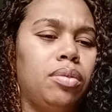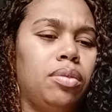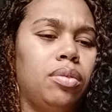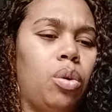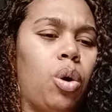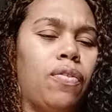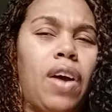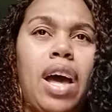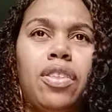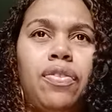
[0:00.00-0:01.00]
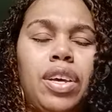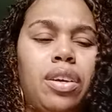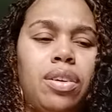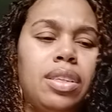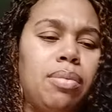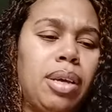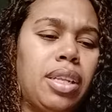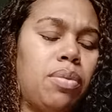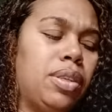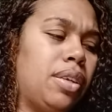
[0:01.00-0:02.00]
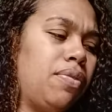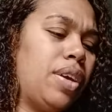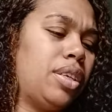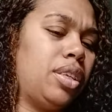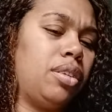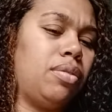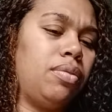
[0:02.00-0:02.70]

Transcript: or a father figure or something like that. What's confession?